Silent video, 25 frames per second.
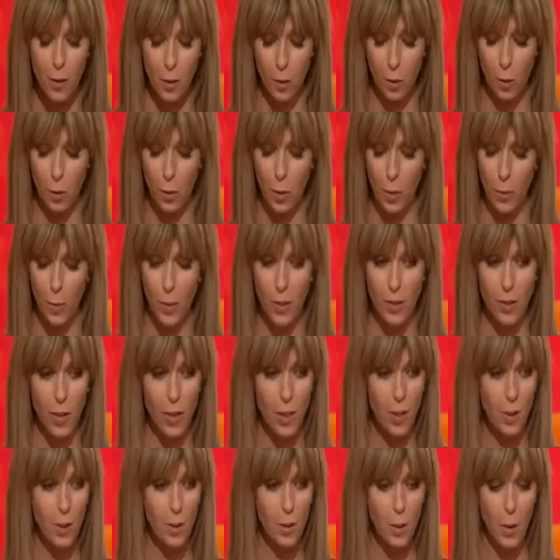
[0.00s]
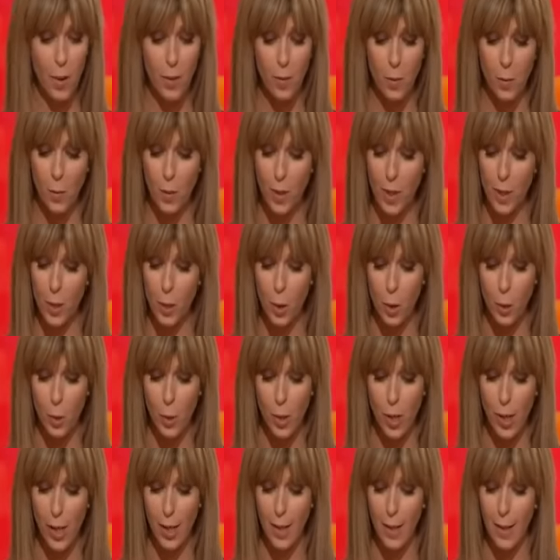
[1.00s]
story which I know it's got everybody
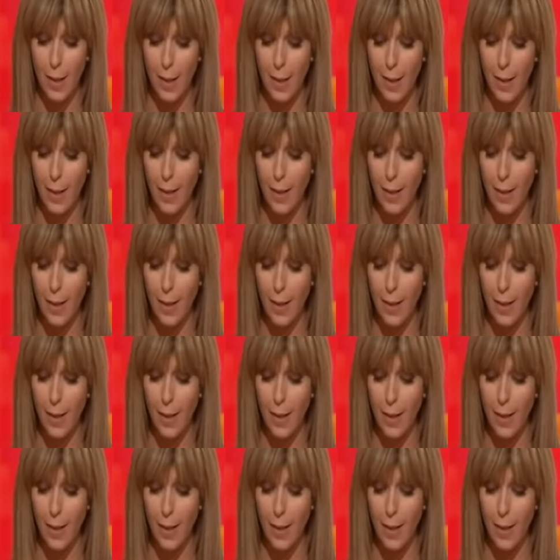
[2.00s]
talking uh,